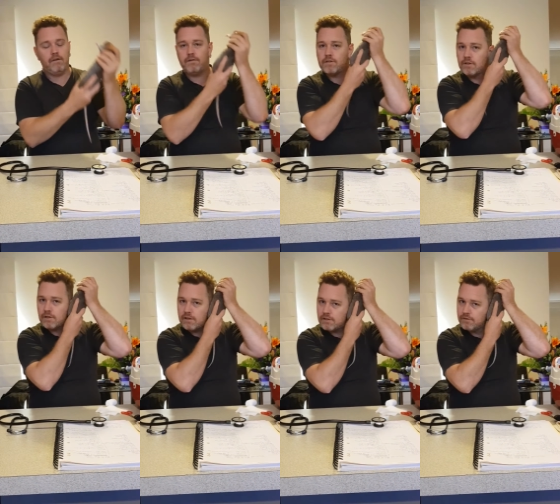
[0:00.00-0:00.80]
If you're
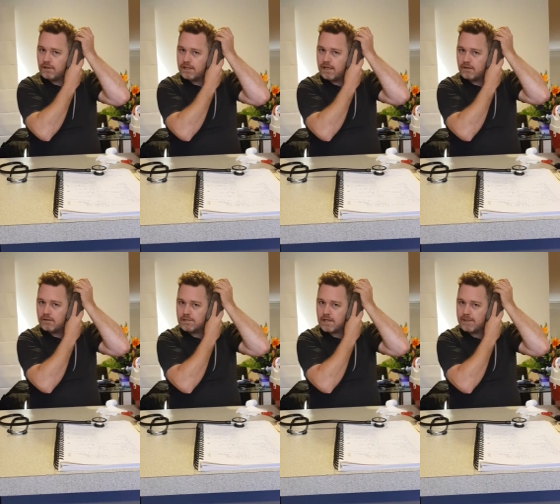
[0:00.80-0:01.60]
too far down on the
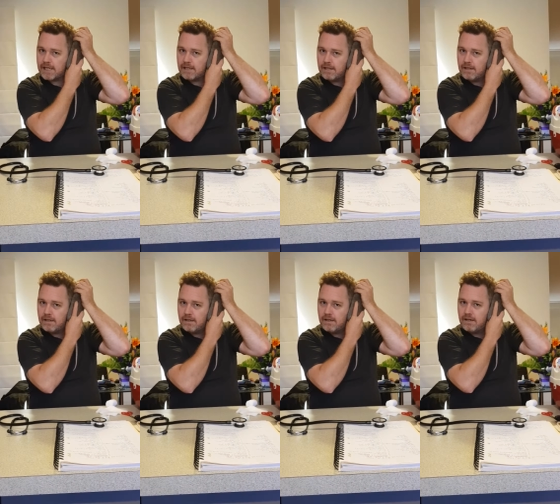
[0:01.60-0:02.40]
stomach,
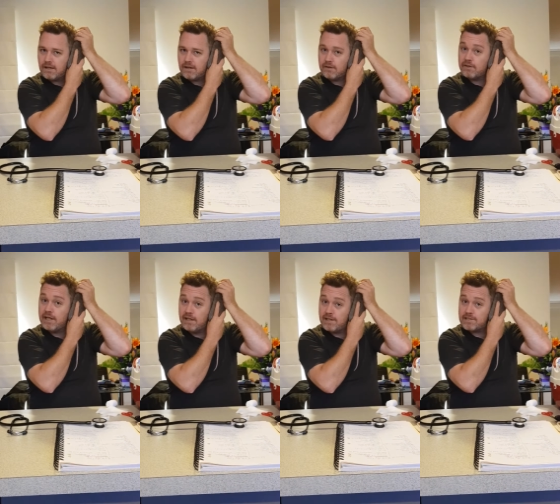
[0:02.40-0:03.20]
you'll
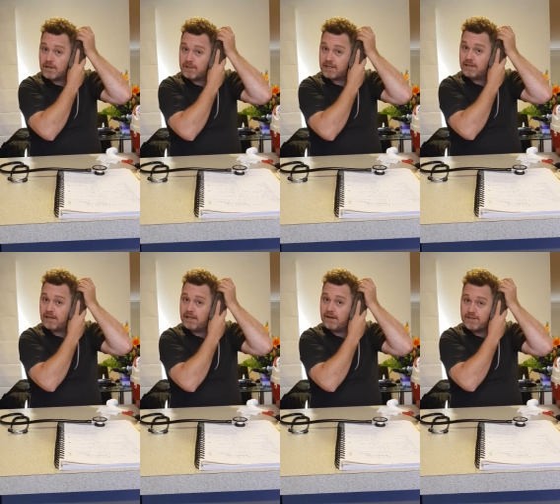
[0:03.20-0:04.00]
hear their stomach
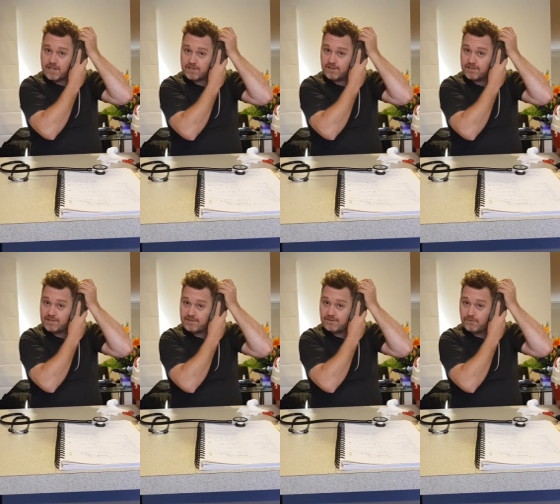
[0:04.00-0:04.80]
and their
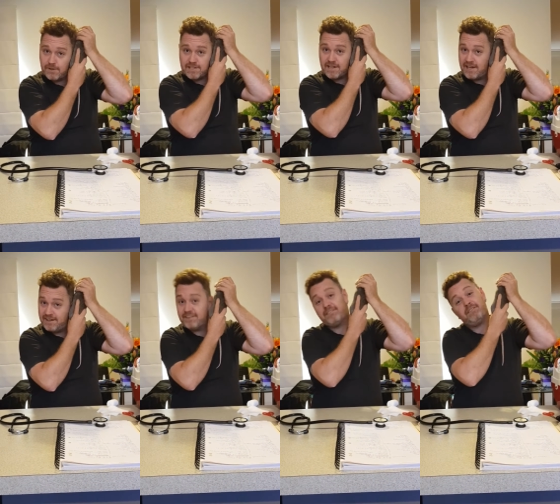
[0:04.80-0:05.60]
intestines. Once
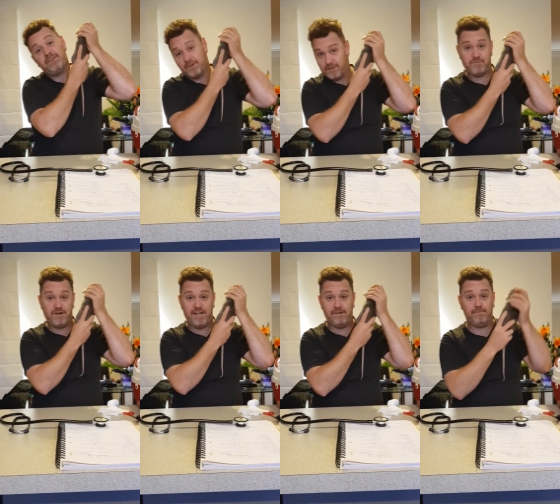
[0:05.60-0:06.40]
again, not what you
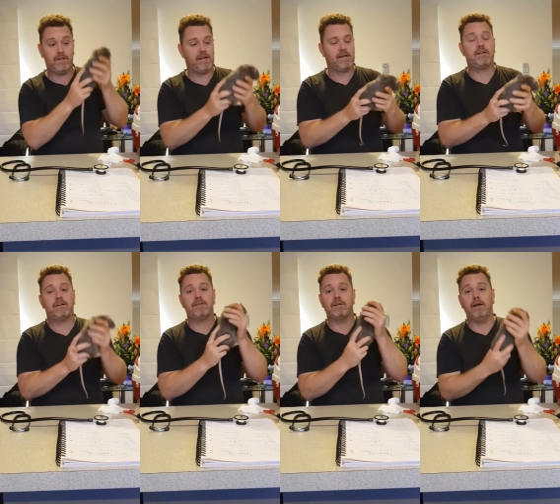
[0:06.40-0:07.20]
want to hear.
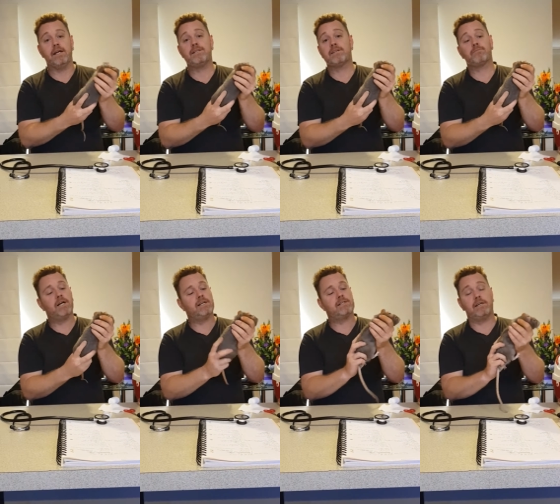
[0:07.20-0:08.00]
So easiest
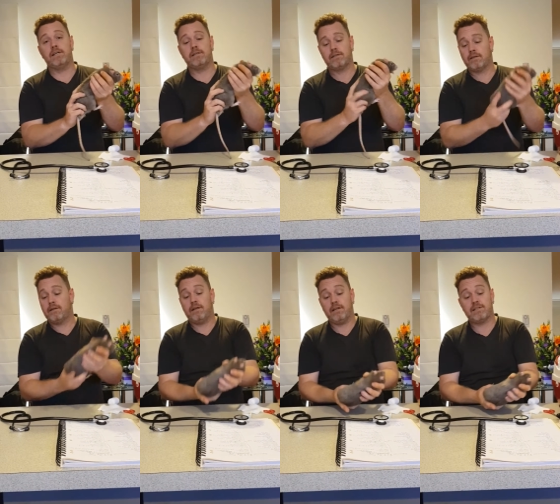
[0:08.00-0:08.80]
place is
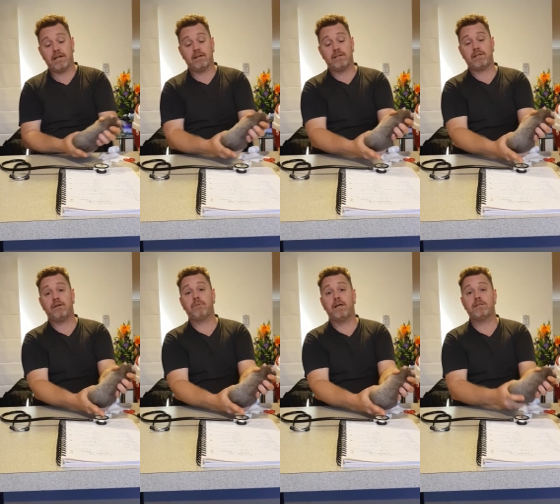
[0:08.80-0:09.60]
exactly the same
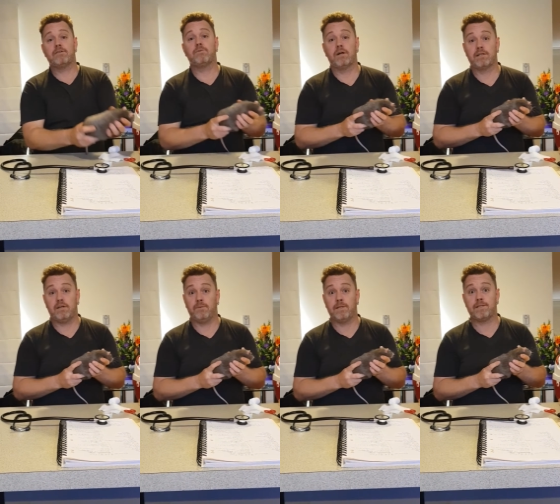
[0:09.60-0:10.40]
place as what I
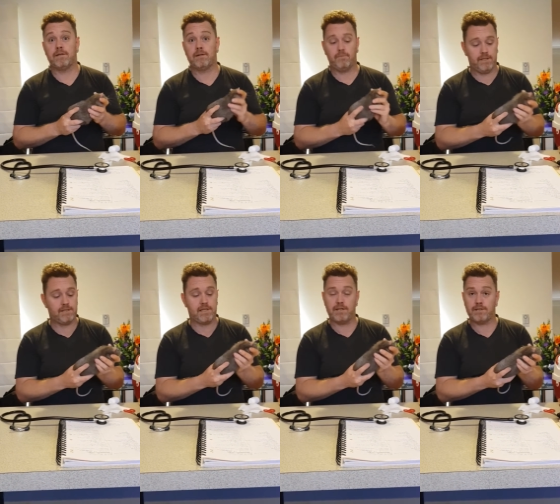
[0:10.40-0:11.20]
said with the
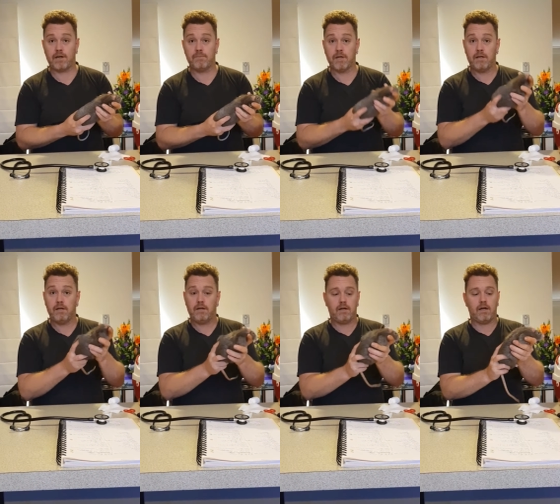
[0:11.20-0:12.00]
stethoscope,
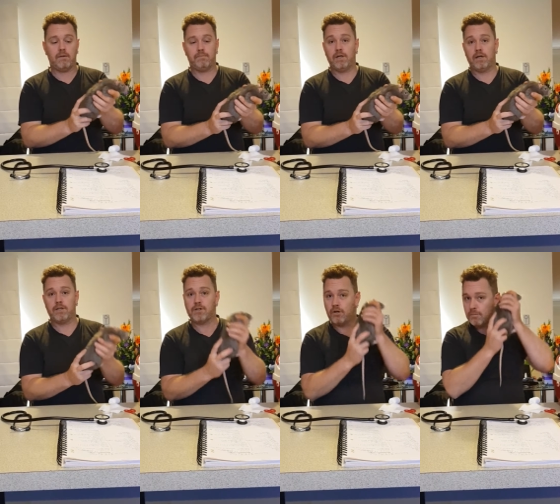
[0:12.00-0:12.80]
up behind the
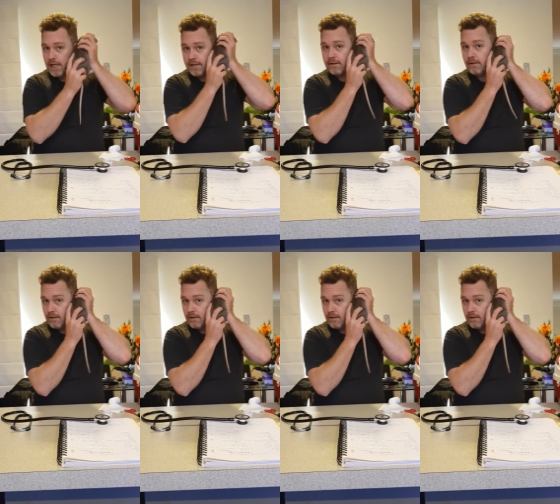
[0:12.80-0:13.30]
shoulder blade,